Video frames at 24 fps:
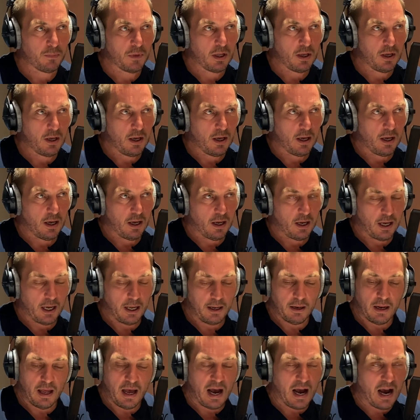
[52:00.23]
Mm-hmm.
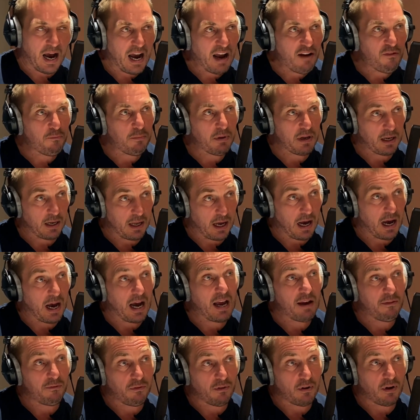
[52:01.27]
And I've been
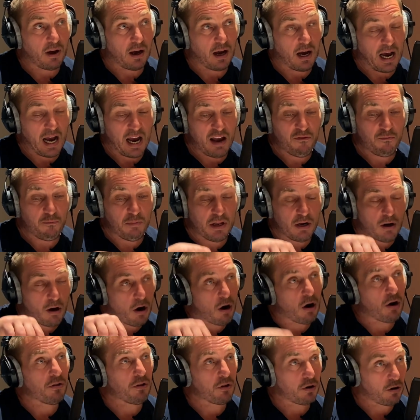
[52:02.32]

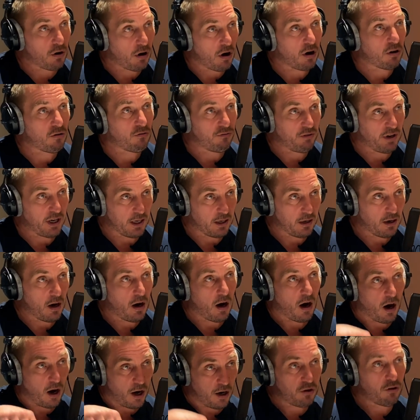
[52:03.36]
on the concrete
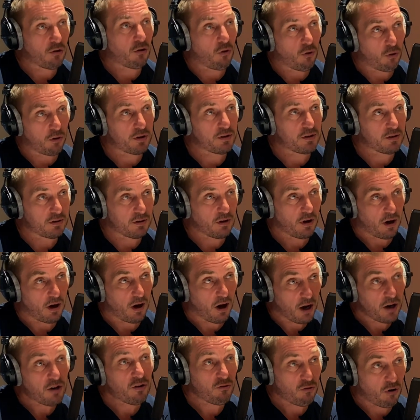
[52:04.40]
under
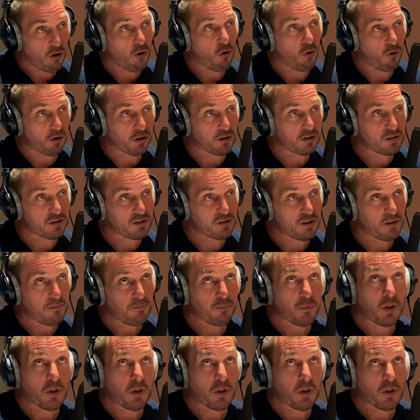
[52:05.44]
a horse,